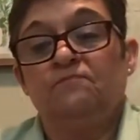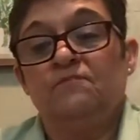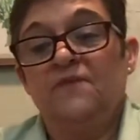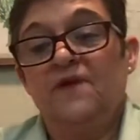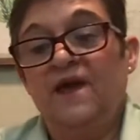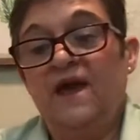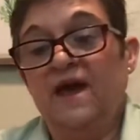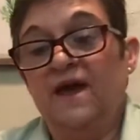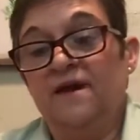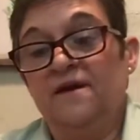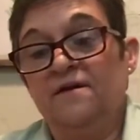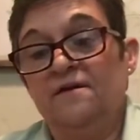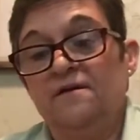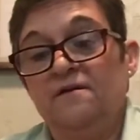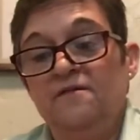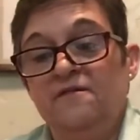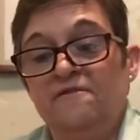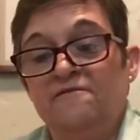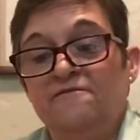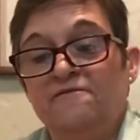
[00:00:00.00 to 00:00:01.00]
Okay,
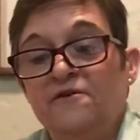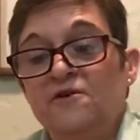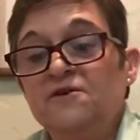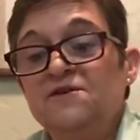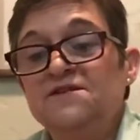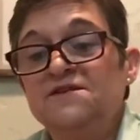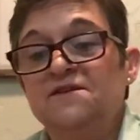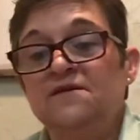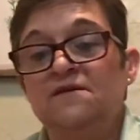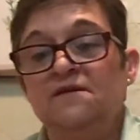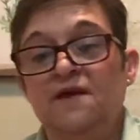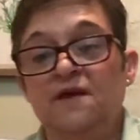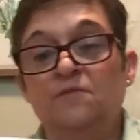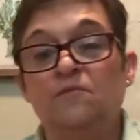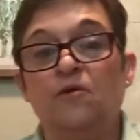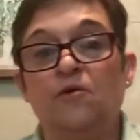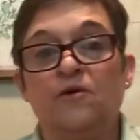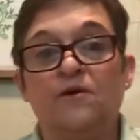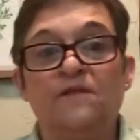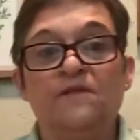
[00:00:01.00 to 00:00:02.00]
the first
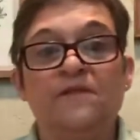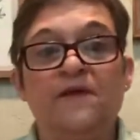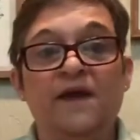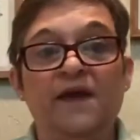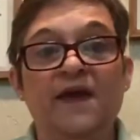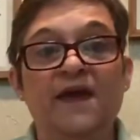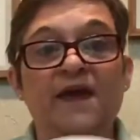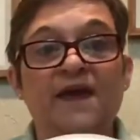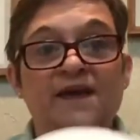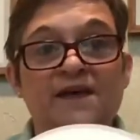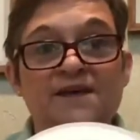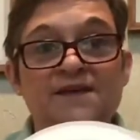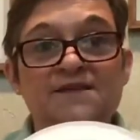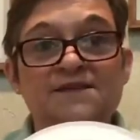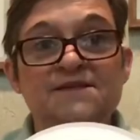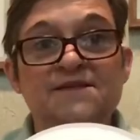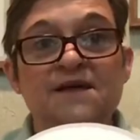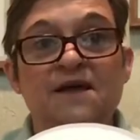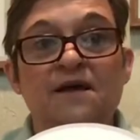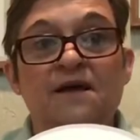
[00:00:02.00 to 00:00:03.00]
important thing
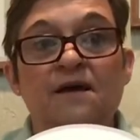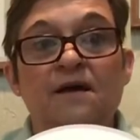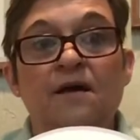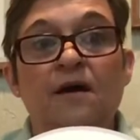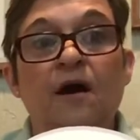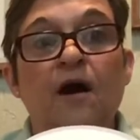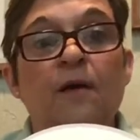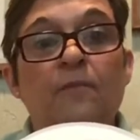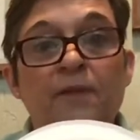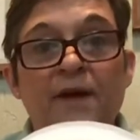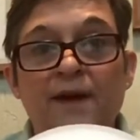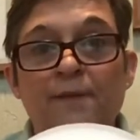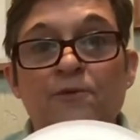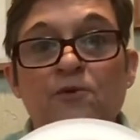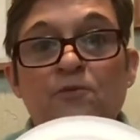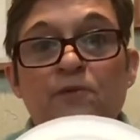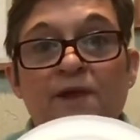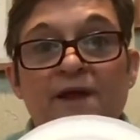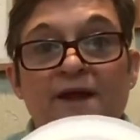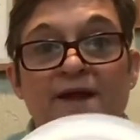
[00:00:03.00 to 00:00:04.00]
is a
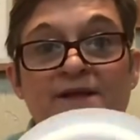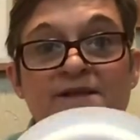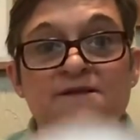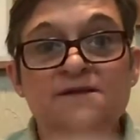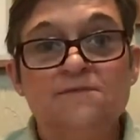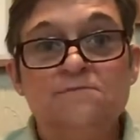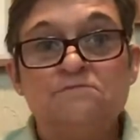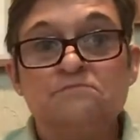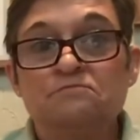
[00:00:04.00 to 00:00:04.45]
paper plate.